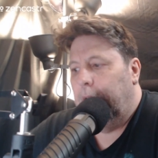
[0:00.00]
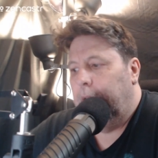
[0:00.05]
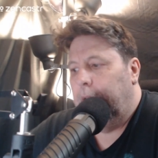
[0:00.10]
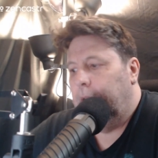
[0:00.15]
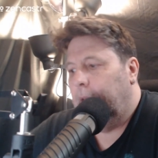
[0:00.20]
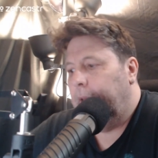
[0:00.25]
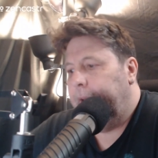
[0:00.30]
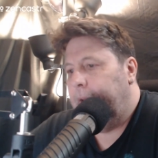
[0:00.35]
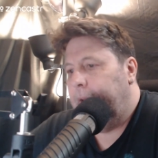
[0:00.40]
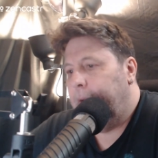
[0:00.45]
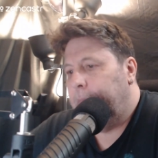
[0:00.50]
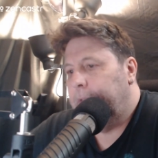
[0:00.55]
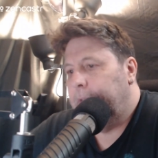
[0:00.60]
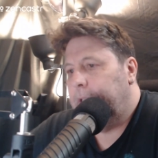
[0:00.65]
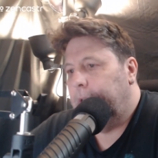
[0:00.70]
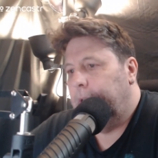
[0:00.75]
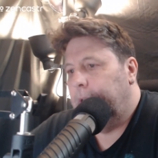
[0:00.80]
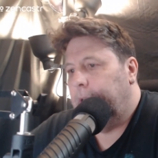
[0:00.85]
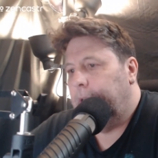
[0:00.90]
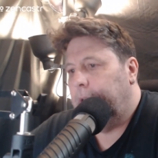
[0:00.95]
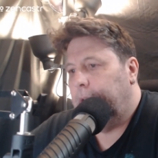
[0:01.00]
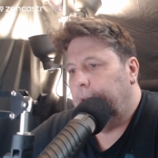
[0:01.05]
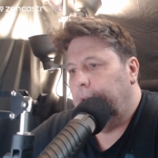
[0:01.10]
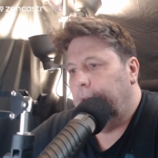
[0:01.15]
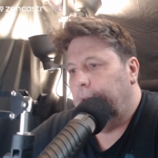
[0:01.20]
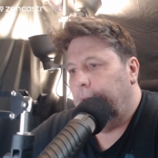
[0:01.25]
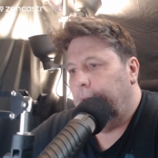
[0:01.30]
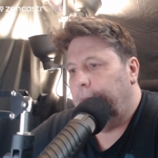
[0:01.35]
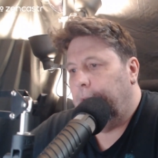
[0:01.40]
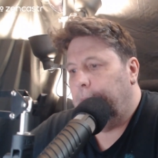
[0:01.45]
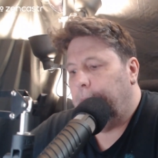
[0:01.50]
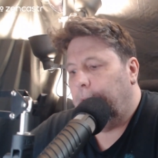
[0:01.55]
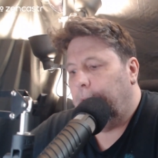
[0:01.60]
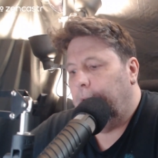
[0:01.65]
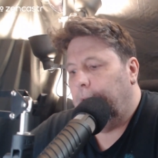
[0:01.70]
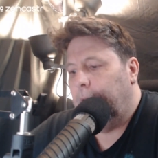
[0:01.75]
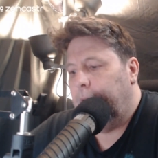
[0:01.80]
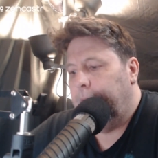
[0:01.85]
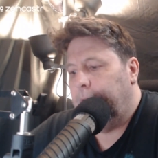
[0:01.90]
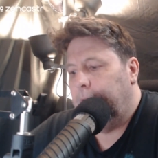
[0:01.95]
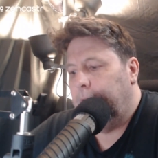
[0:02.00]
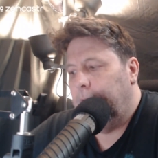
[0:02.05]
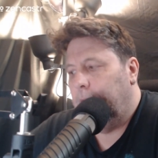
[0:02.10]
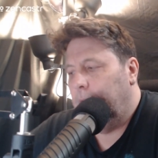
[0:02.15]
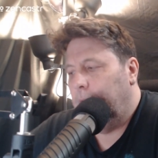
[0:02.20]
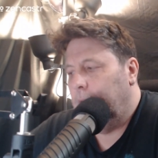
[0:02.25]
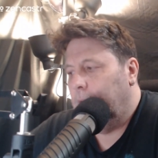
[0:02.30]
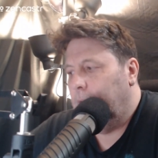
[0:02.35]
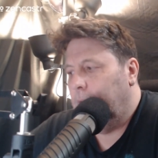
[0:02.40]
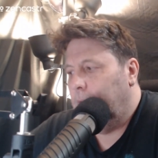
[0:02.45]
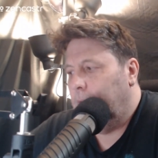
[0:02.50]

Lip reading: In the lead up to November 11th,